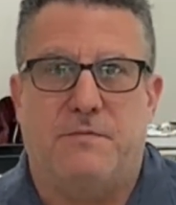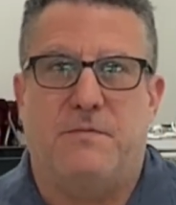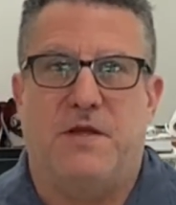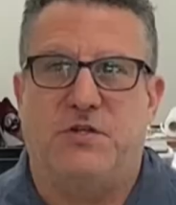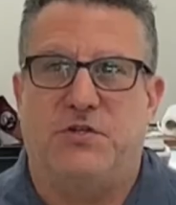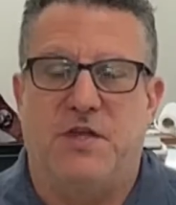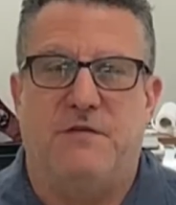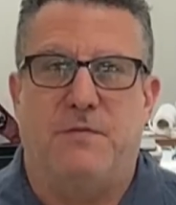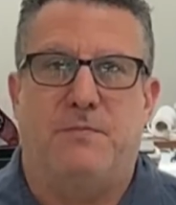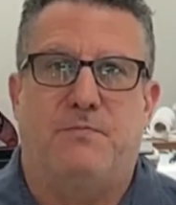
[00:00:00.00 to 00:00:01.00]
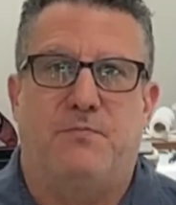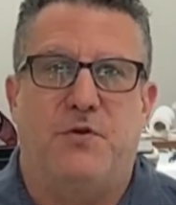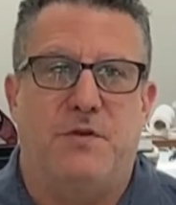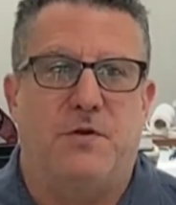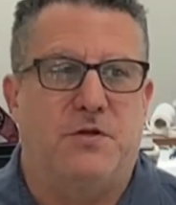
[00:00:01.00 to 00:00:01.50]
that just gave them
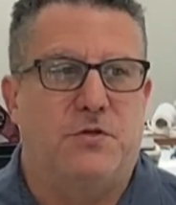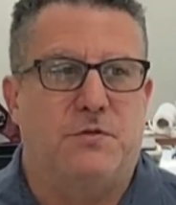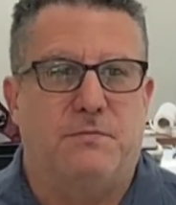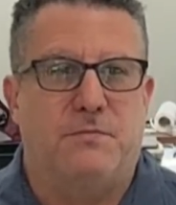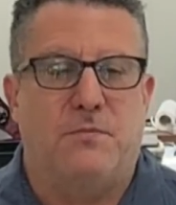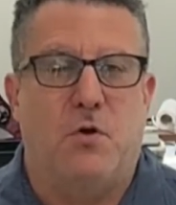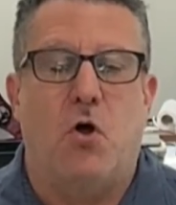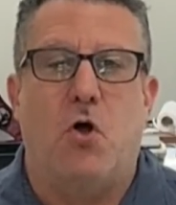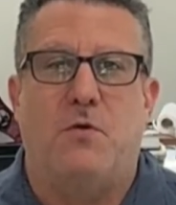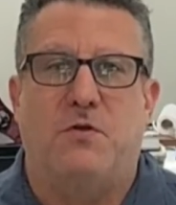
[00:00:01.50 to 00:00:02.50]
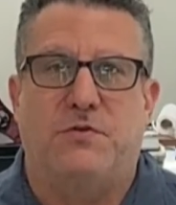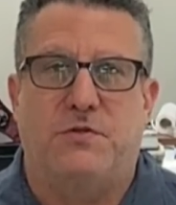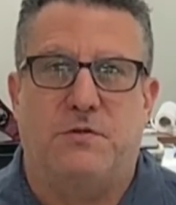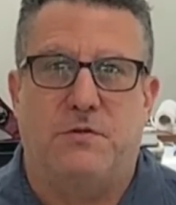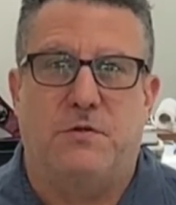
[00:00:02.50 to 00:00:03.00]
pretty much
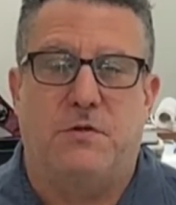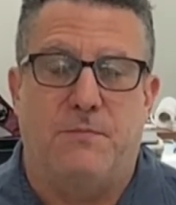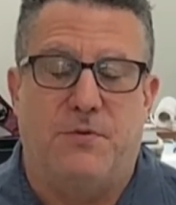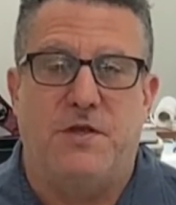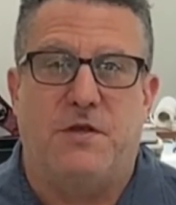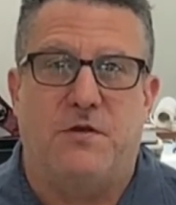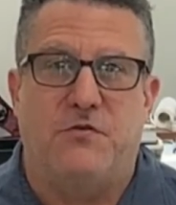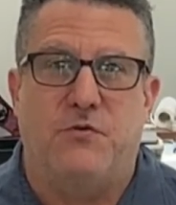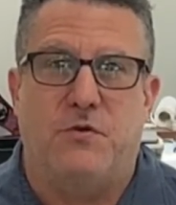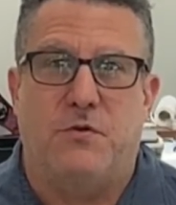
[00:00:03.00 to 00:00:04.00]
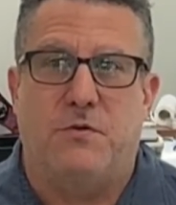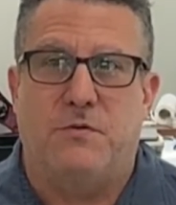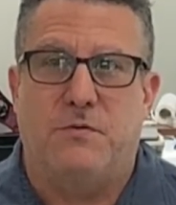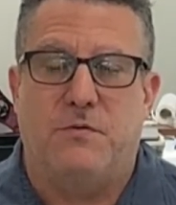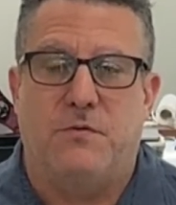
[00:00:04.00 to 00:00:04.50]
almost complete
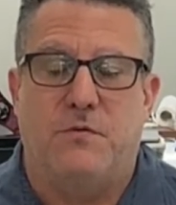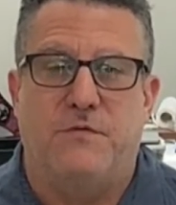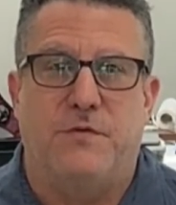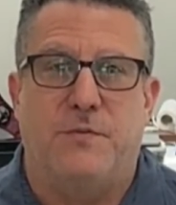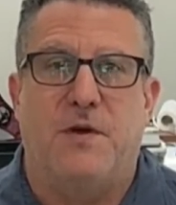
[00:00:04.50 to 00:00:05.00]
control over the